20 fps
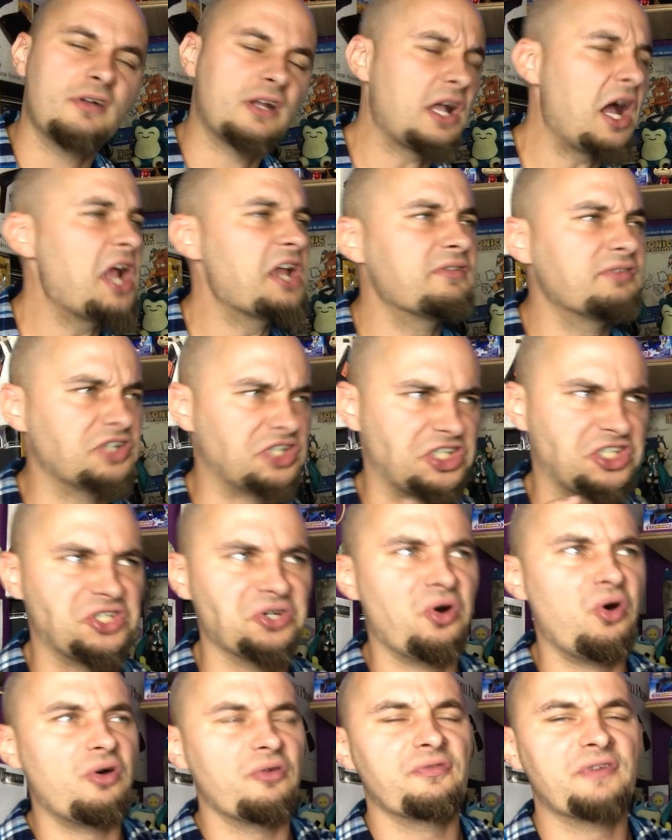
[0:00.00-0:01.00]
Kind of a
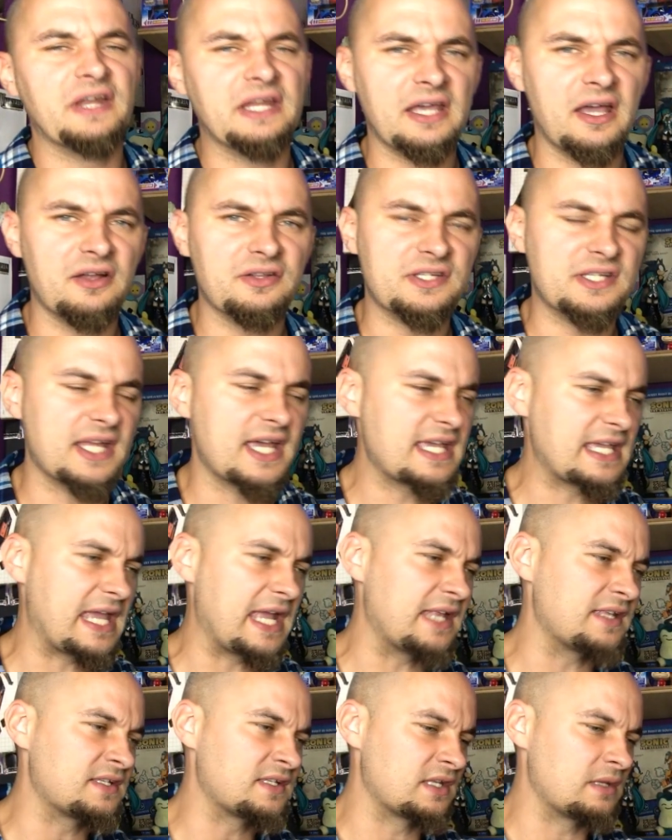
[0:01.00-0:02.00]
short video today,
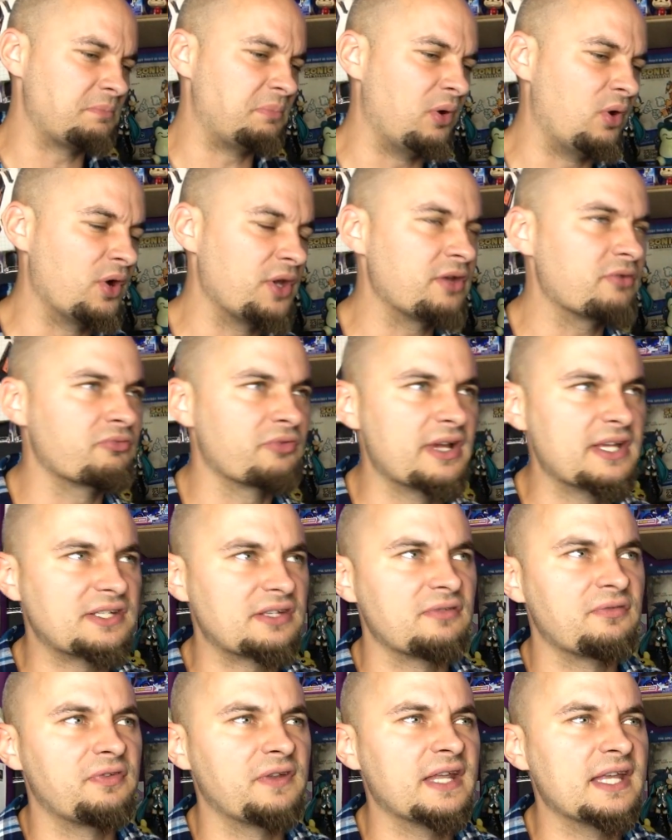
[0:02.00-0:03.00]
getting to the point. The
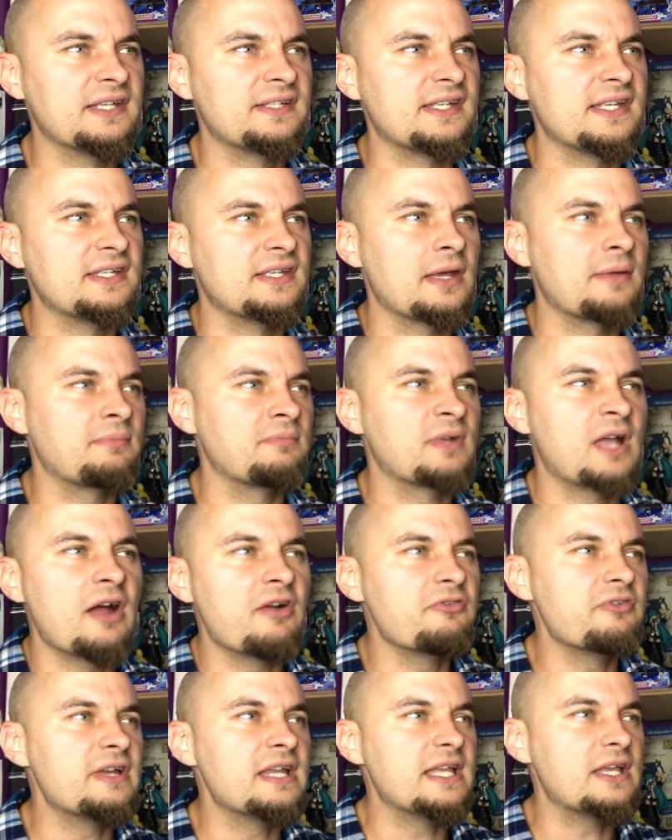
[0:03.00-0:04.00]
reason for this is I'm
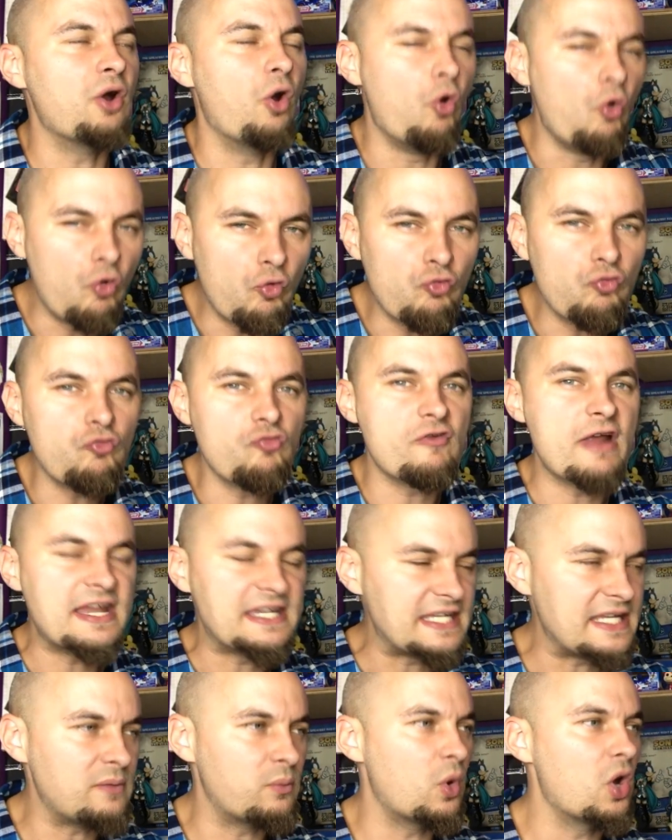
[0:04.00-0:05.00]
currently
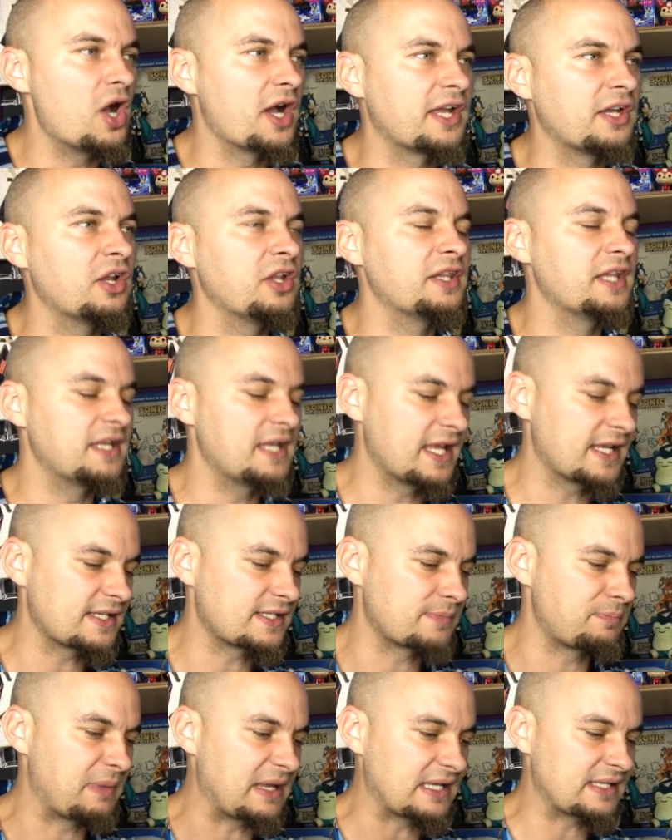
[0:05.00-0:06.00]
already working on the
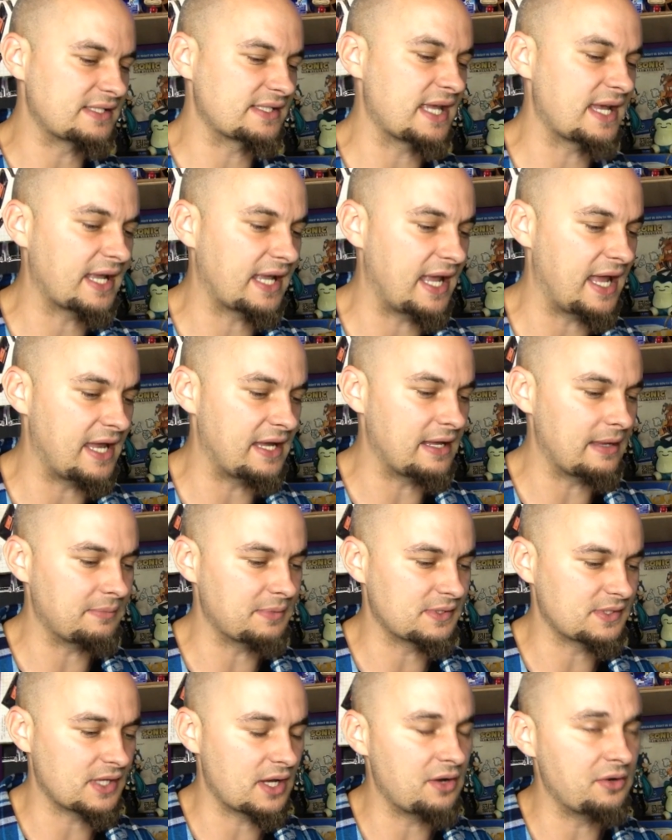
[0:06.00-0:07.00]
next big Sega Head
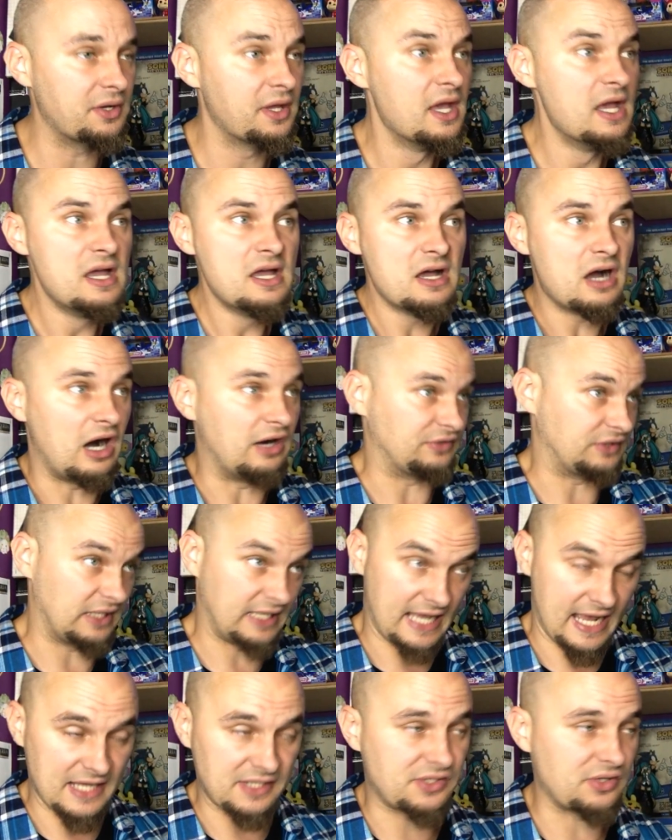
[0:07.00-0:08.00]
episode after
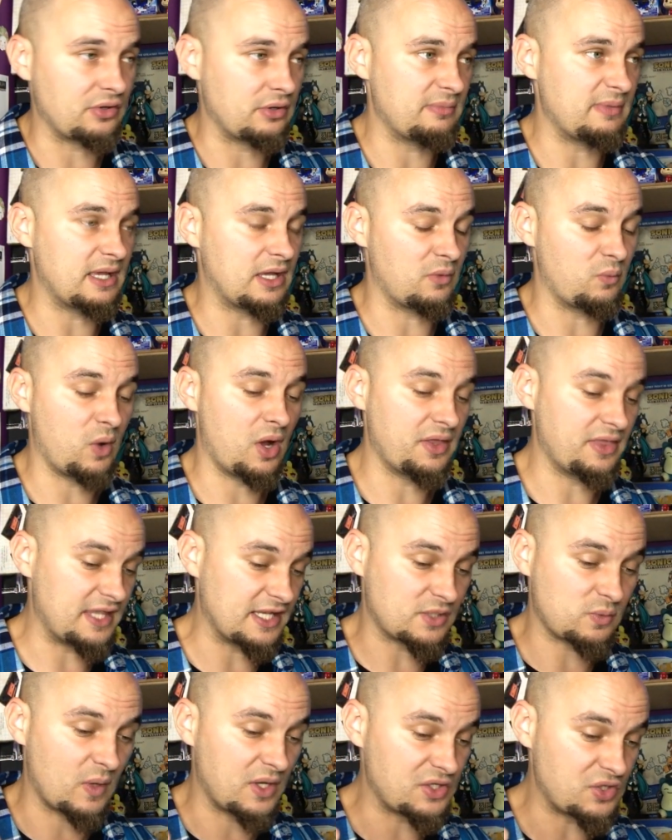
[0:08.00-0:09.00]
the Hatsune Miku one.
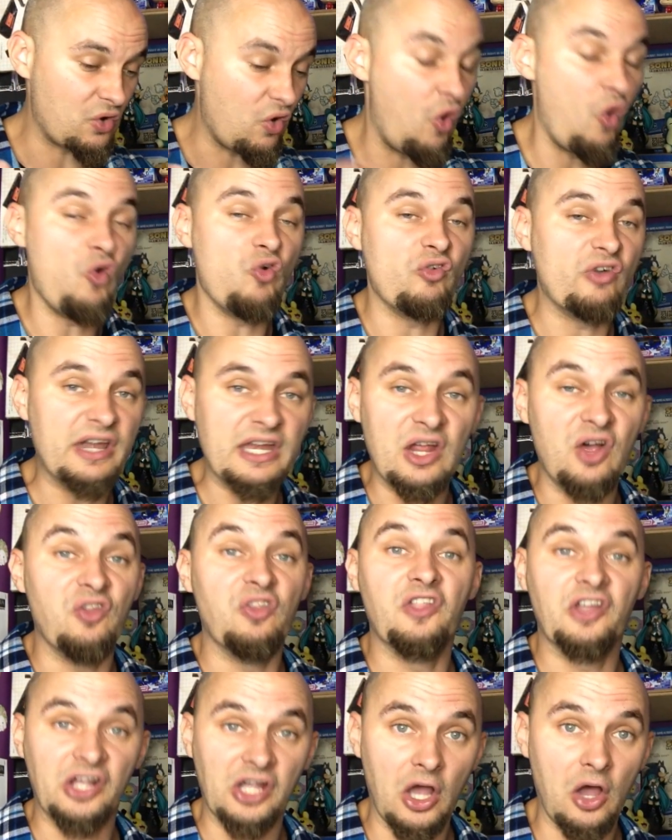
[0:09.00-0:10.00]
This one's already
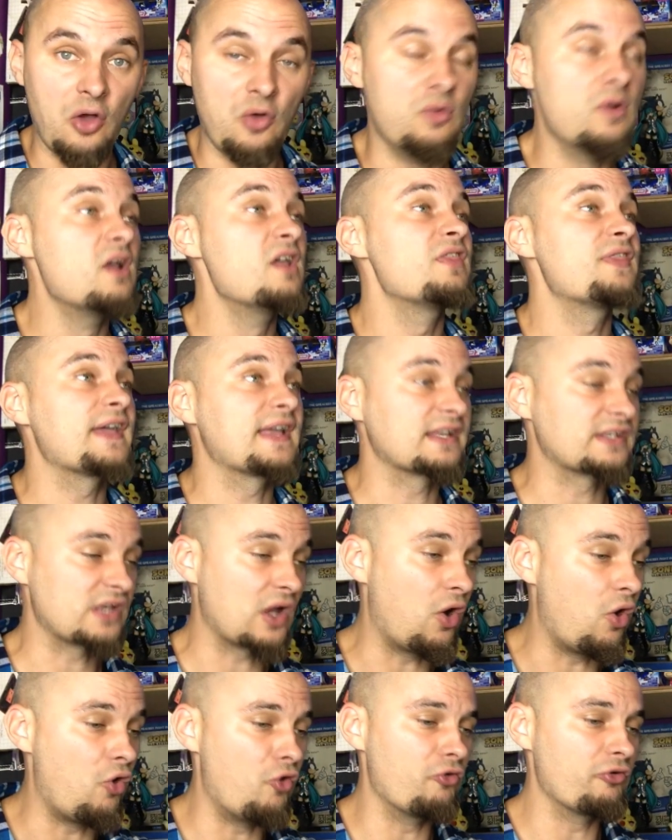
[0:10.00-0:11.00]
on the go. Things
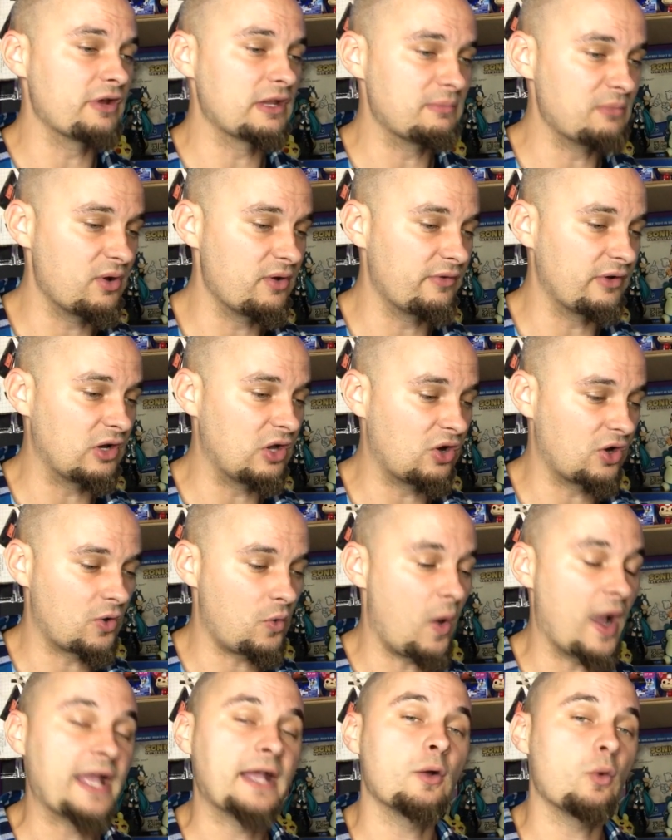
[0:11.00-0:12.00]
are already moving along
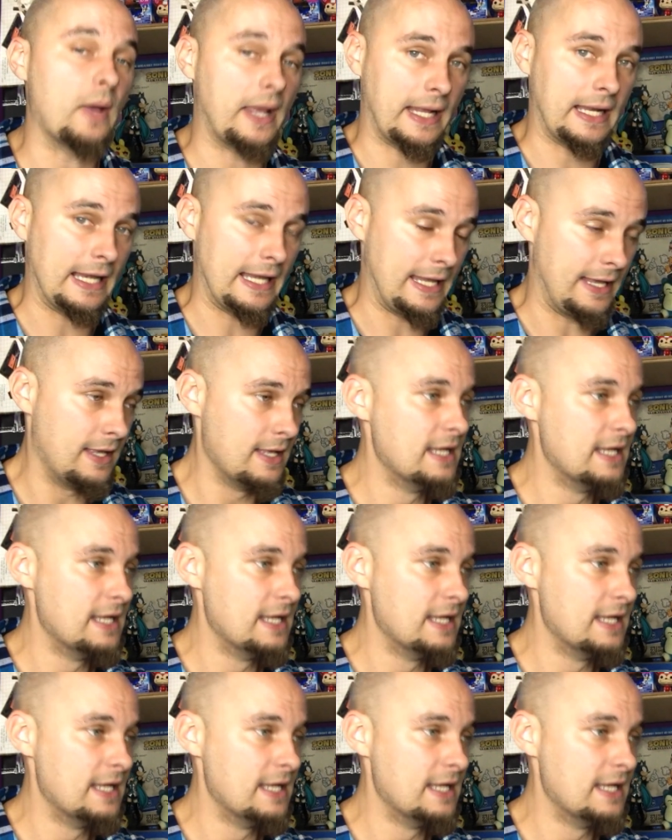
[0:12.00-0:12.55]
quite quickly.